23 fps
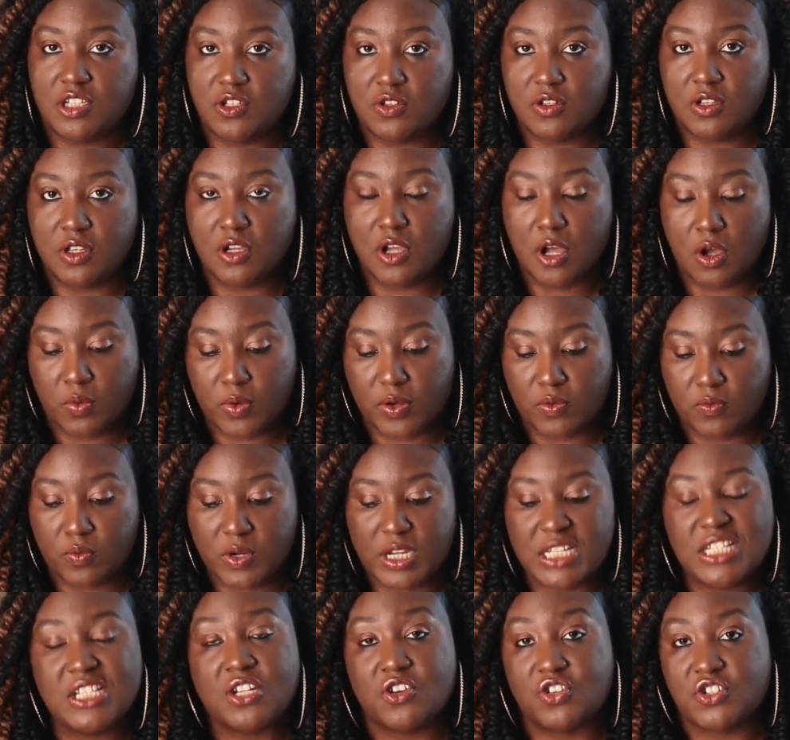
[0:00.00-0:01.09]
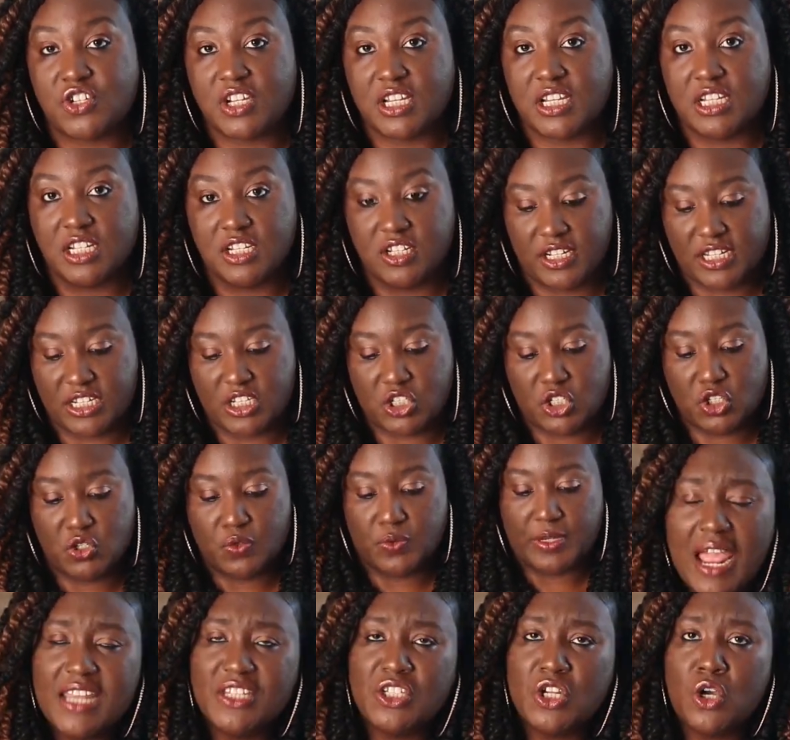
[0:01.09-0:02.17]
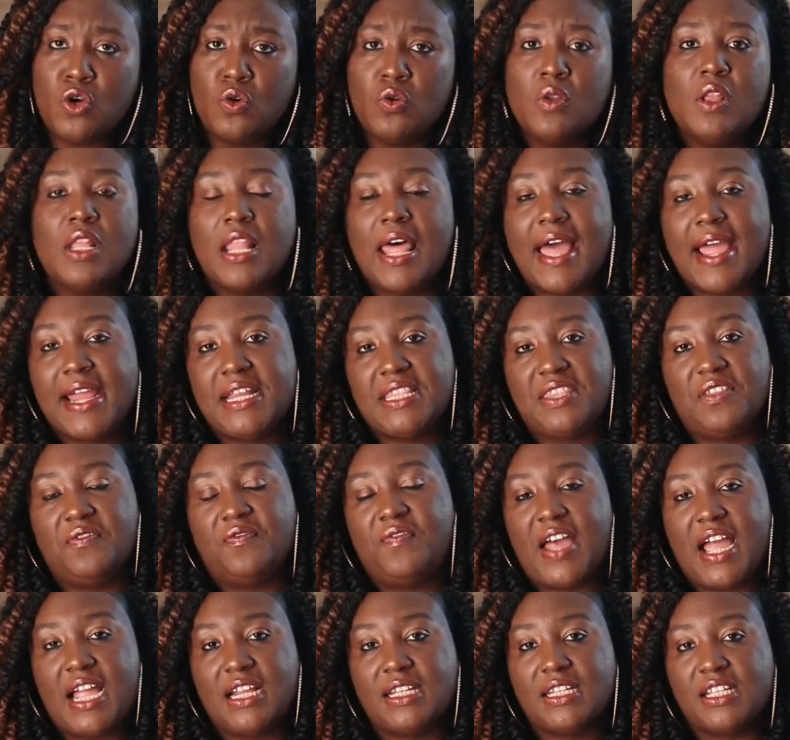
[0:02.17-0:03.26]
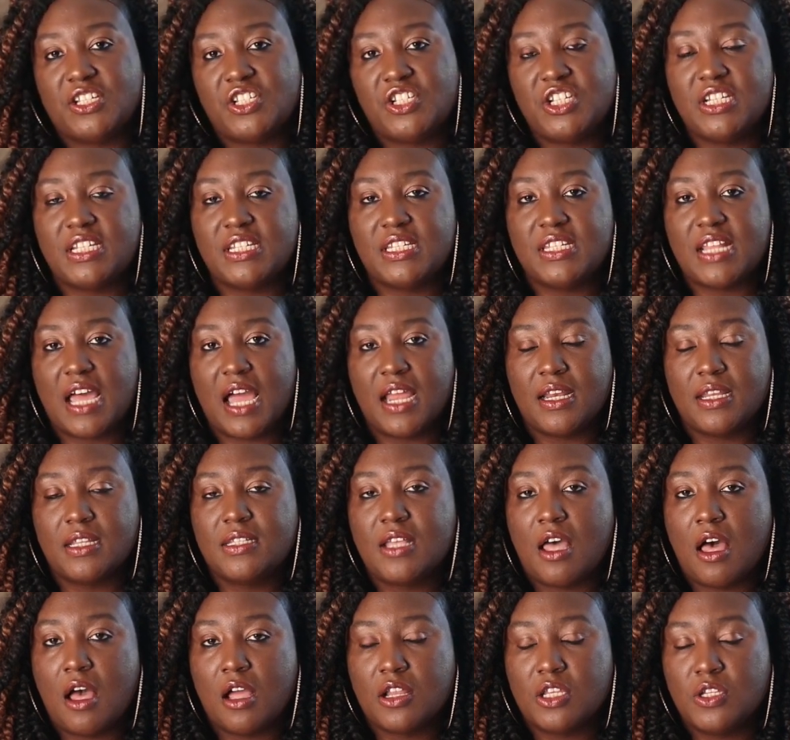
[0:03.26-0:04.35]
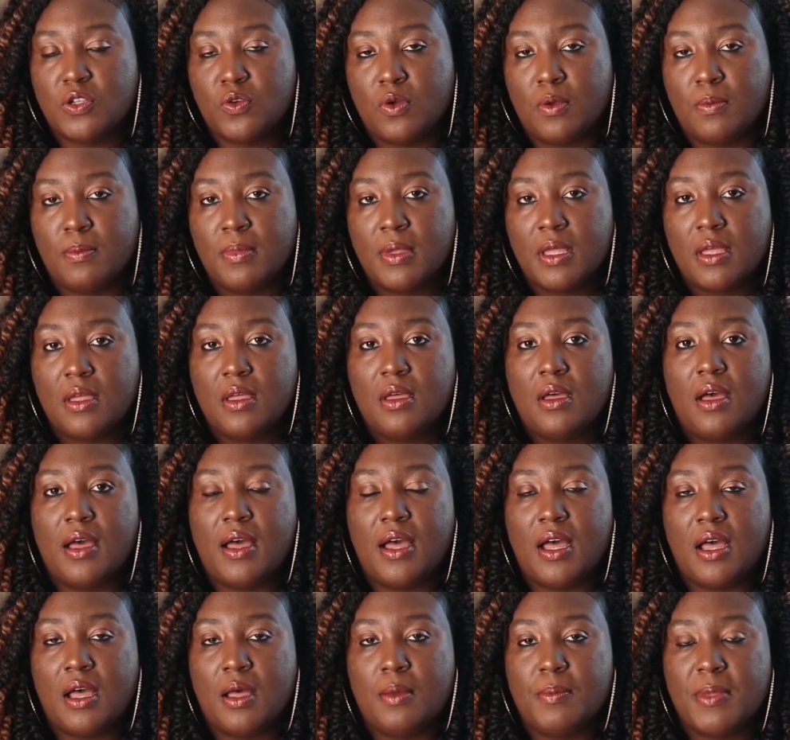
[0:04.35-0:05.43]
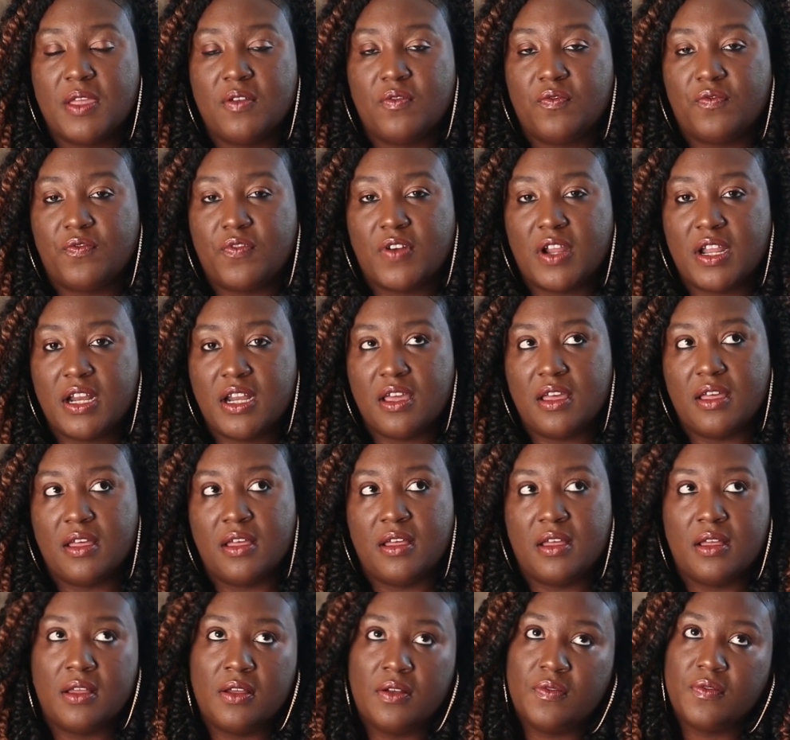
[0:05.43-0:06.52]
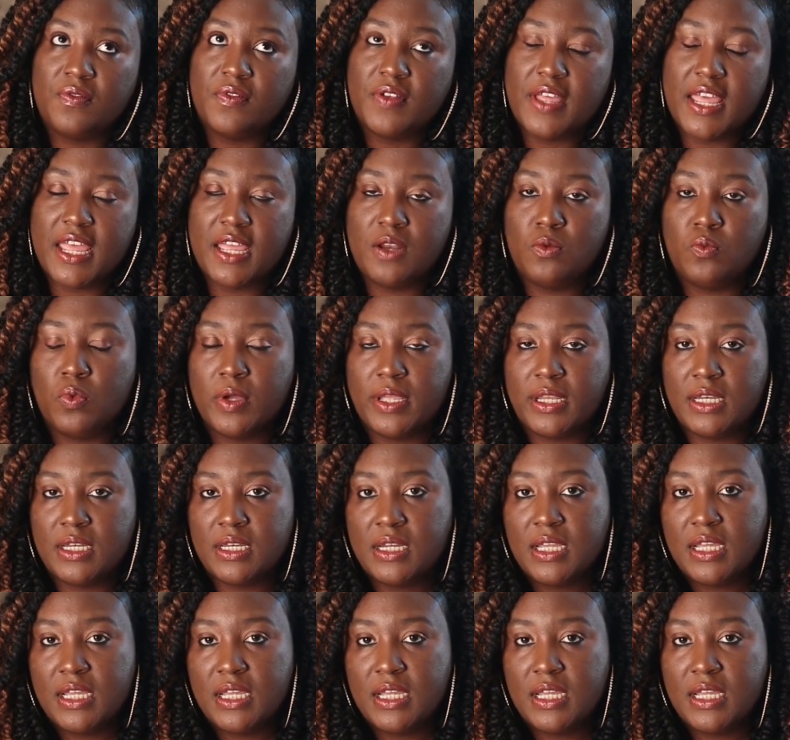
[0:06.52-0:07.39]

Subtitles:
You can go and research it and look into it. I don't like the fact that she decided to talk to him in front of Edwin.